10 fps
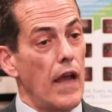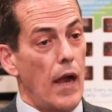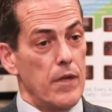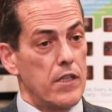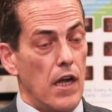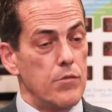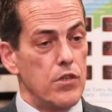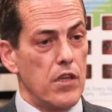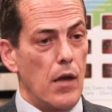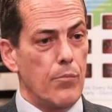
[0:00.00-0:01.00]
How many times
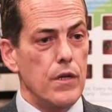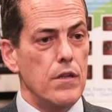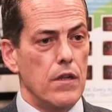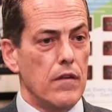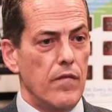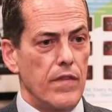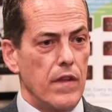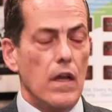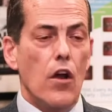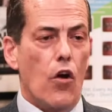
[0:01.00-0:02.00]
you stop
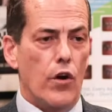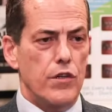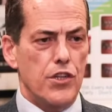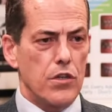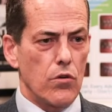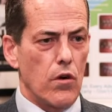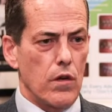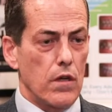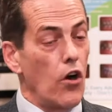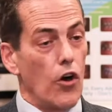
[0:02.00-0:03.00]
breathing? Are you
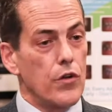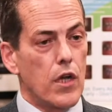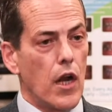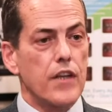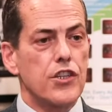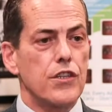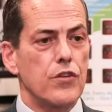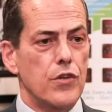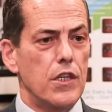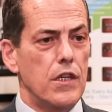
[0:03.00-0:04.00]
snoring? Are you clenching
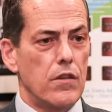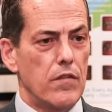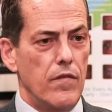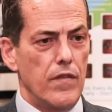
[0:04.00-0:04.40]
your teeth?